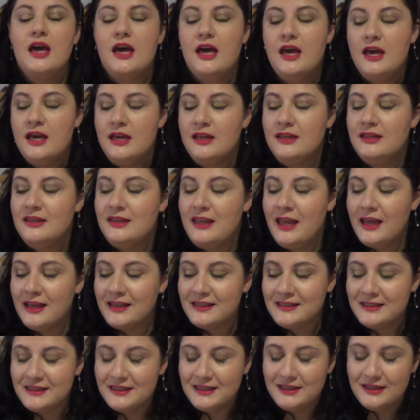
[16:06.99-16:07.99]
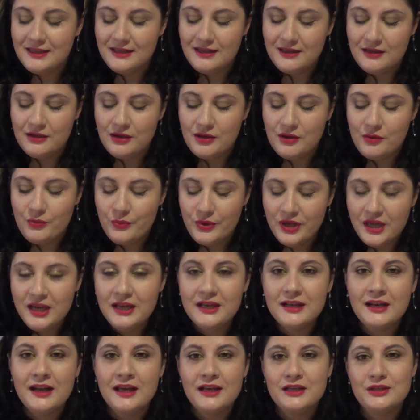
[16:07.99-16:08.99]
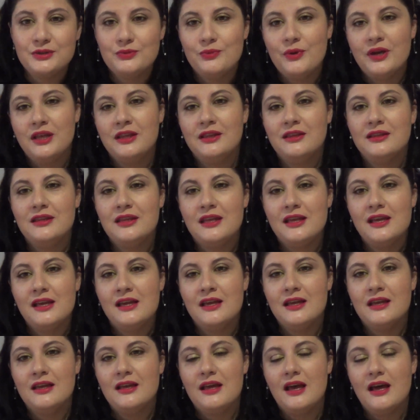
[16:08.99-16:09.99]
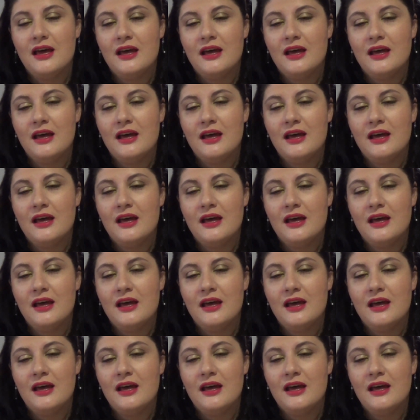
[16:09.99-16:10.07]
And next week, next Wednesday,